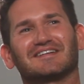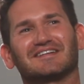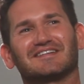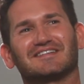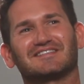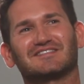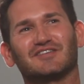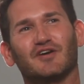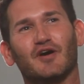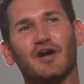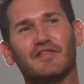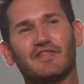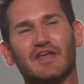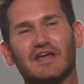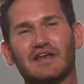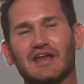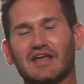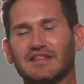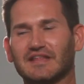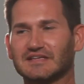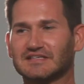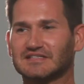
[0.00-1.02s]
so and then
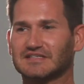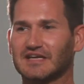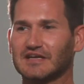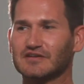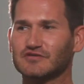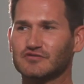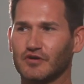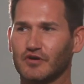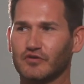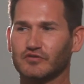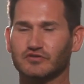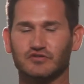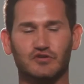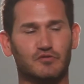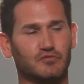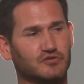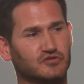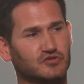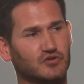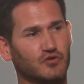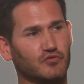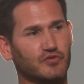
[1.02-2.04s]
and then Centro. So
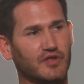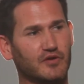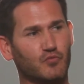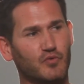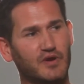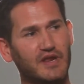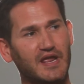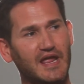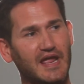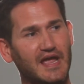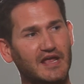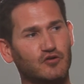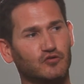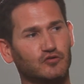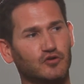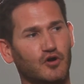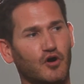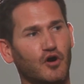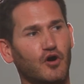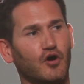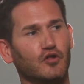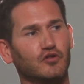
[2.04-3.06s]
so then we handled
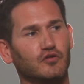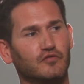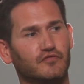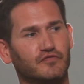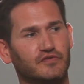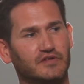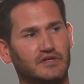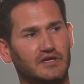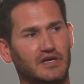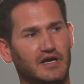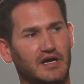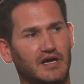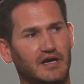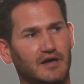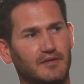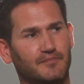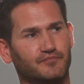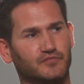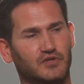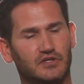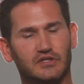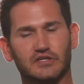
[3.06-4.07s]
all of the uh,
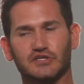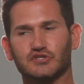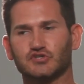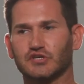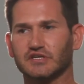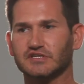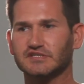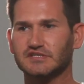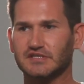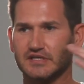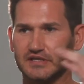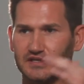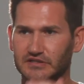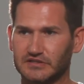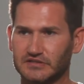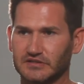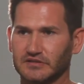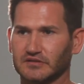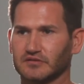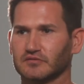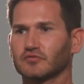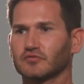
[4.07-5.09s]
the logistics
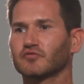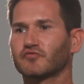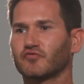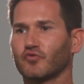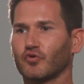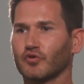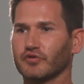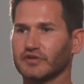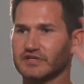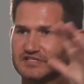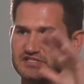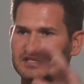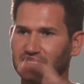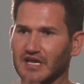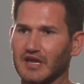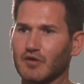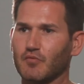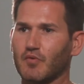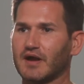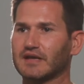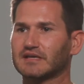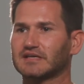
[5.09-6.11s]
for the
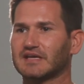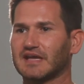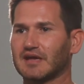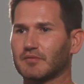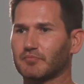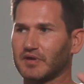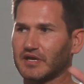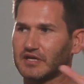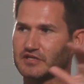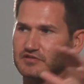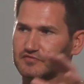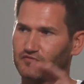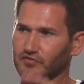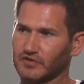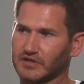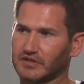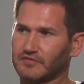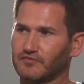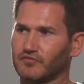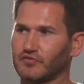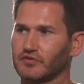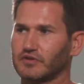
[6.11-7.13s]
statewide campaigns for the
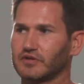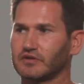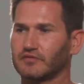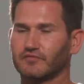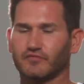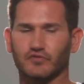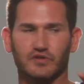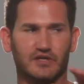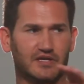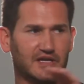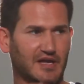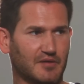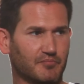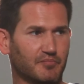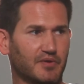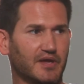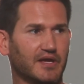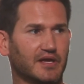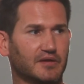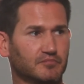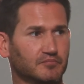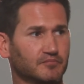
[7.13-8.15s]
for the for the
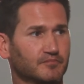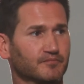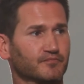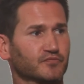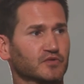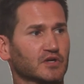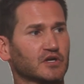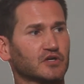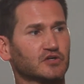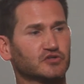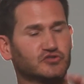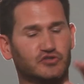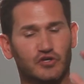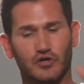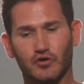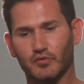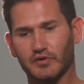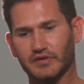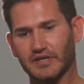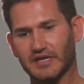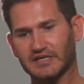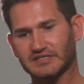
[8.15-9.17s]
campaign. So
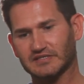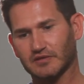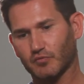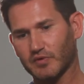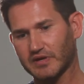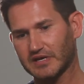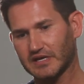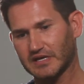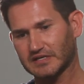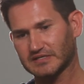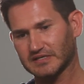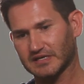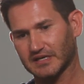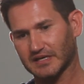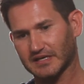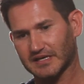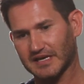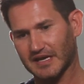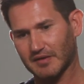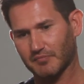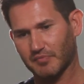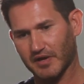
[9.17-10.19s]
when they said we need to get a
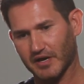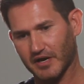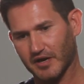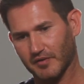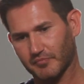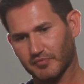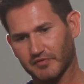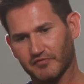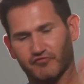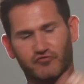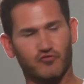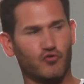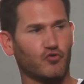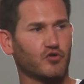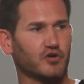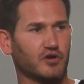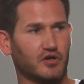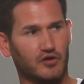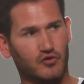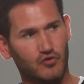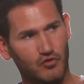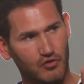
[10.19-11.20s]
campaign up in
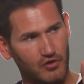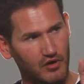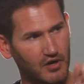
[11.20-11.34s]
Florida or